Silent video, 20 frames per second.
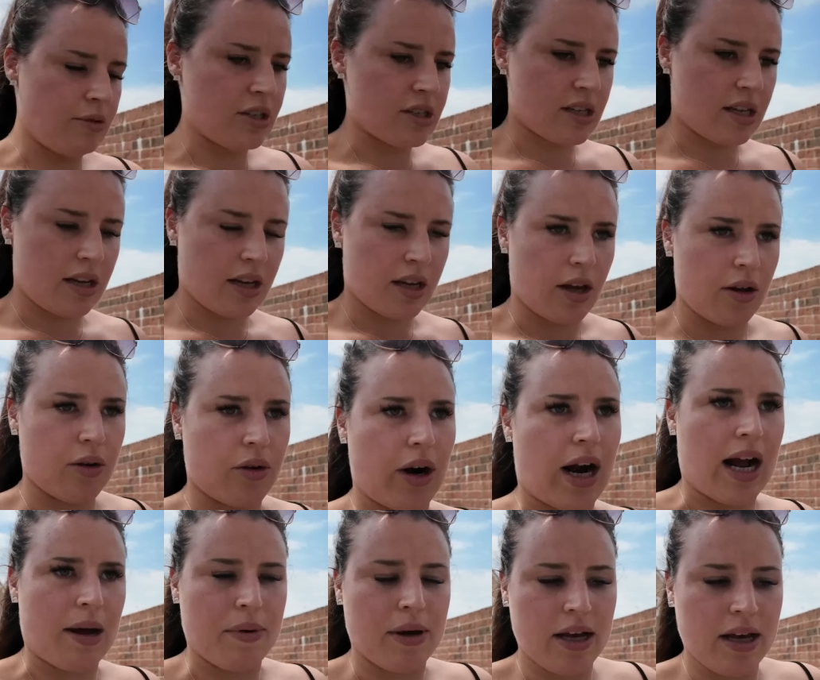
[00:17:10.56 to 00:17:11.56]
just gonna go
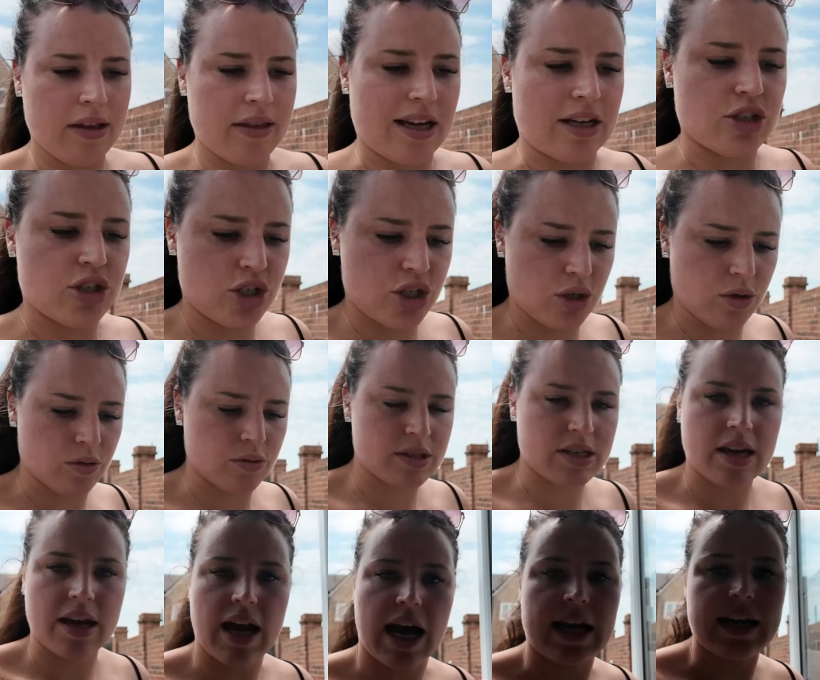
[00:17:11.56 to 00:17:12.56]
grab that jute
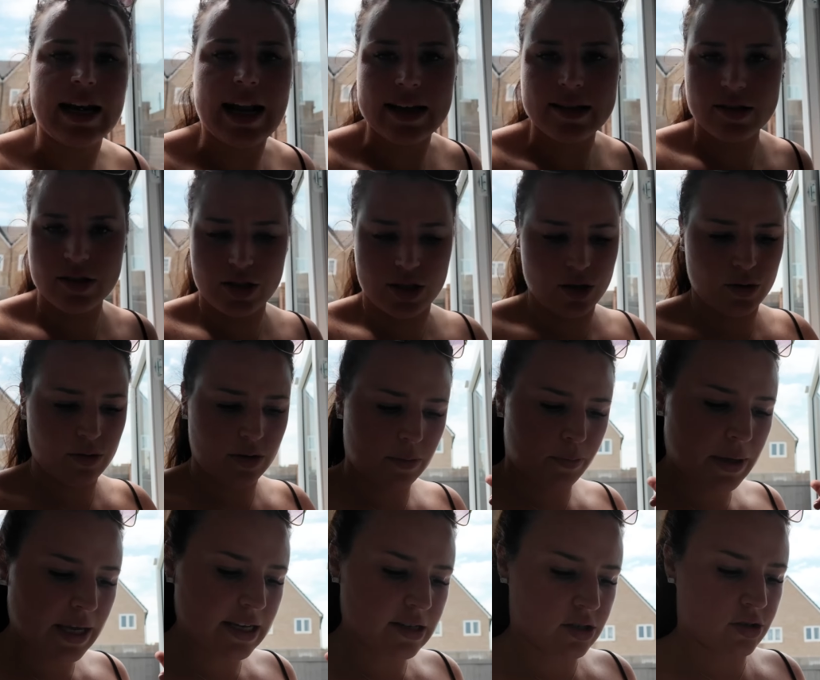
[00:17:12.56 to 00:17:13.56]
and let's do the
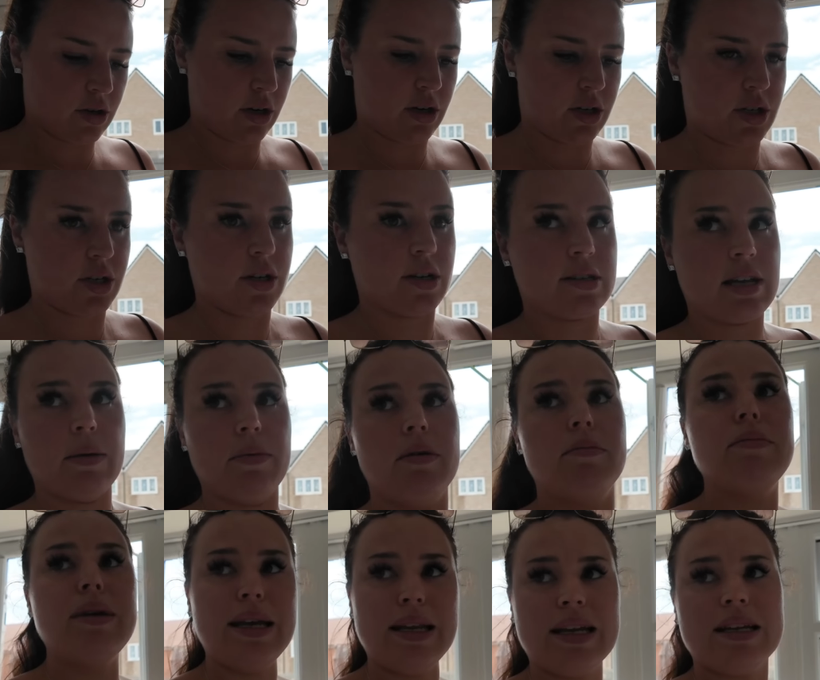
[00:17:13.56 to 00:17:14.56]
pea structure because I've been
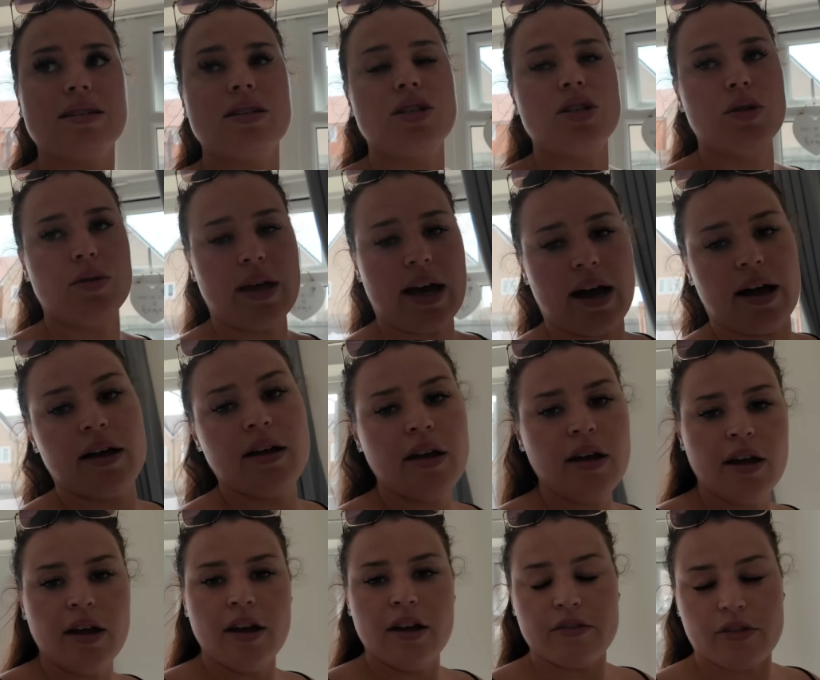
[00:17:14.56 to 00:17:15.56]
meaning to do that
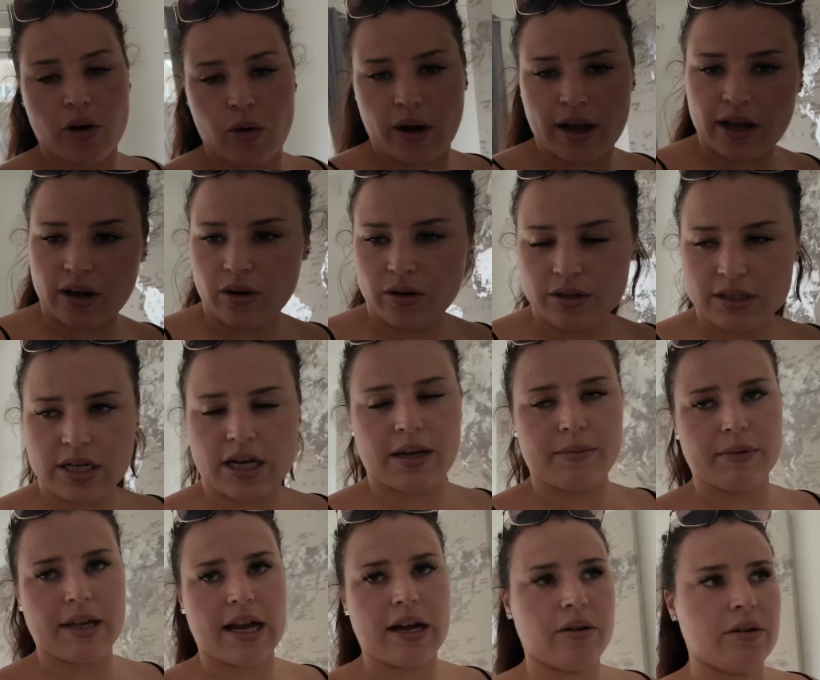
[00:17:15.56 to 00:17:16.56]
for quite a long time
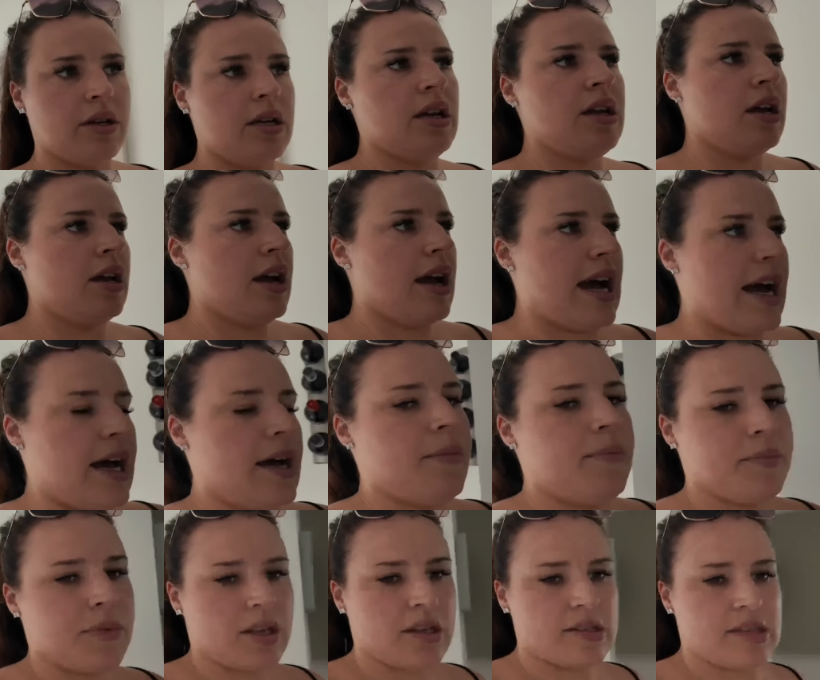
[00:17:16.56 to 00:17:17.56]
now because
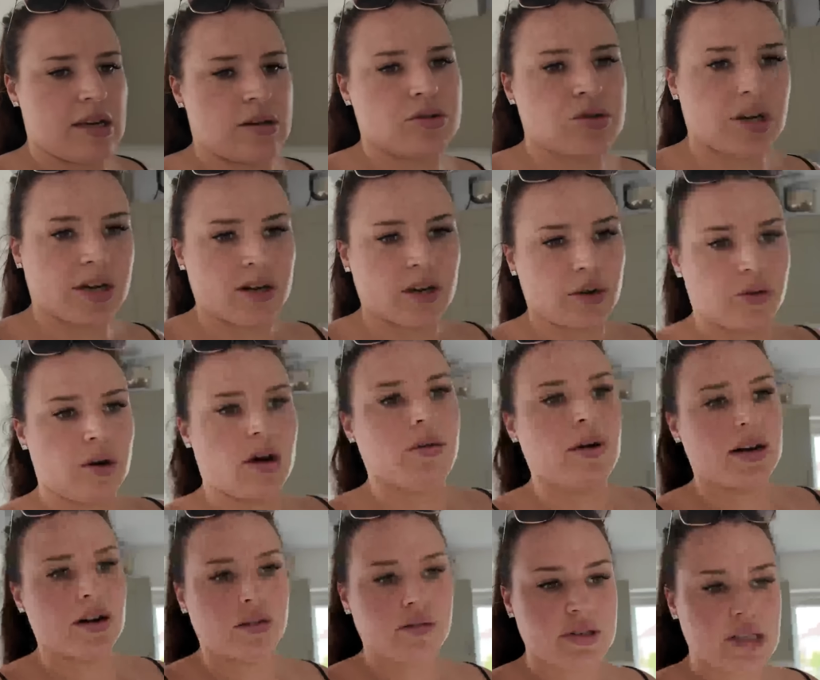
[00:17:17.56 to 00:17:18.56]
um, they're trying to grow.
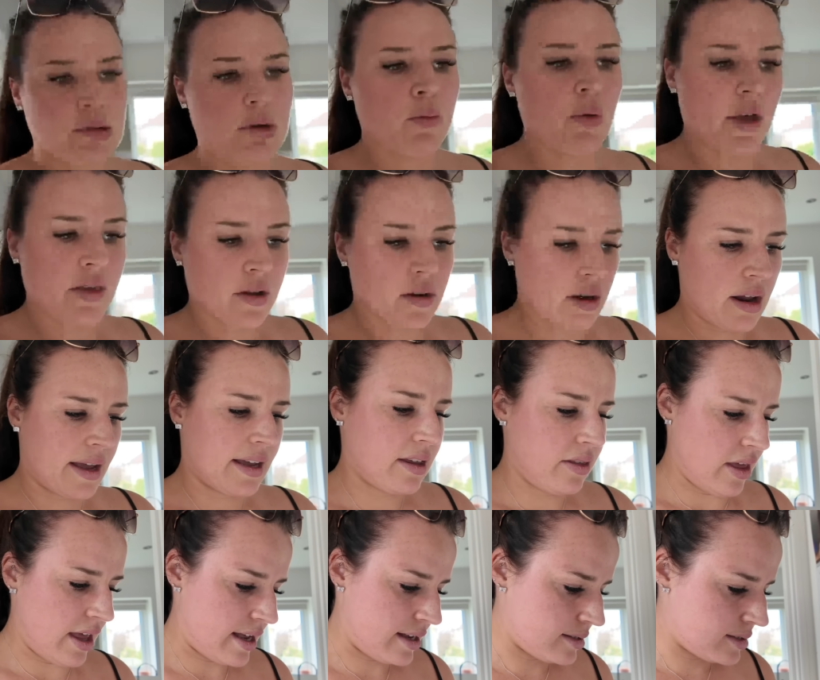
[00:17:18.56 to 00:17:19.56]
And obviously with weather like
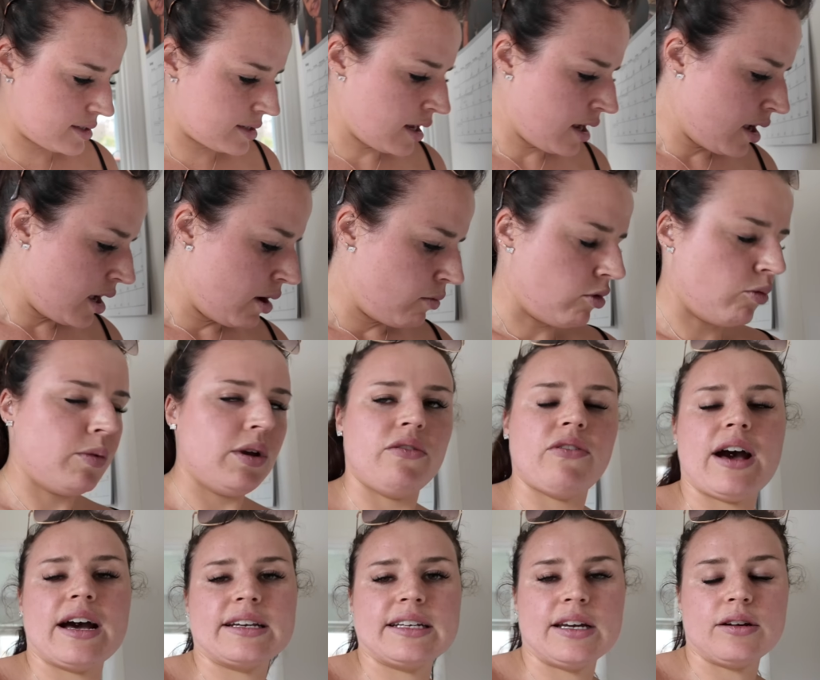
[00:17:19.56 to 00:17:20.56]
this, when we've
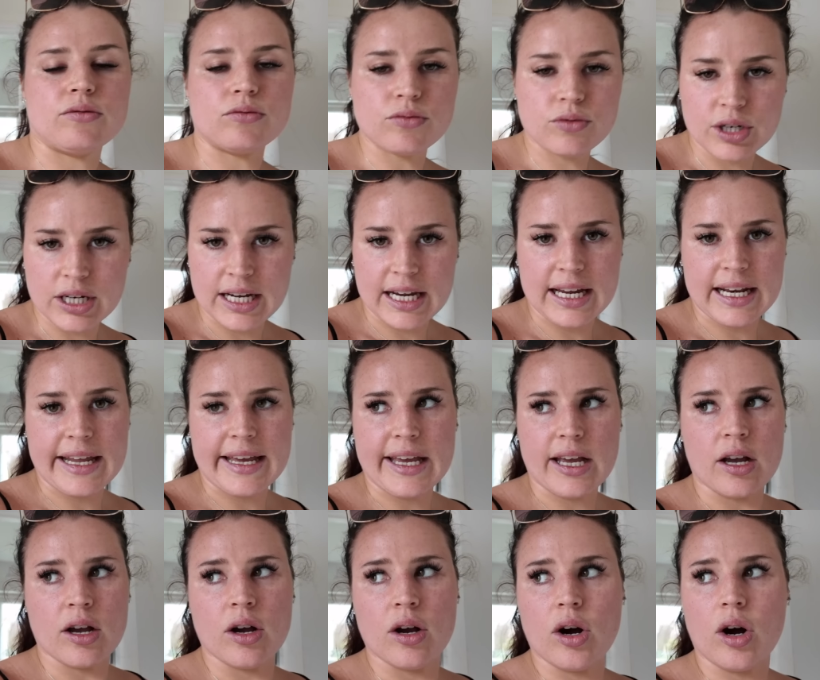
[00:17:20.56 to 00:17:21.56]
had it
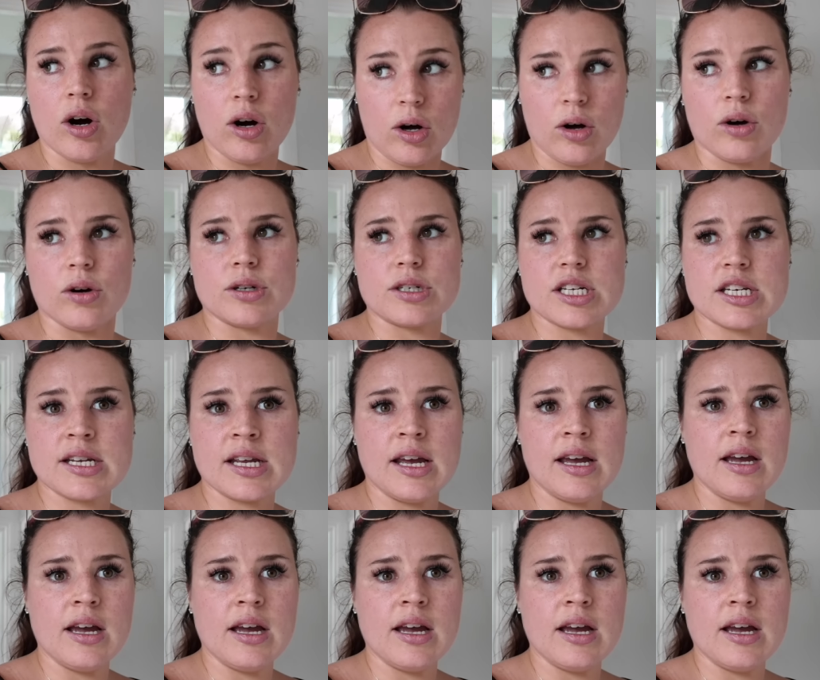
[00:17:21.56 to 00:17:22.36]
really hot,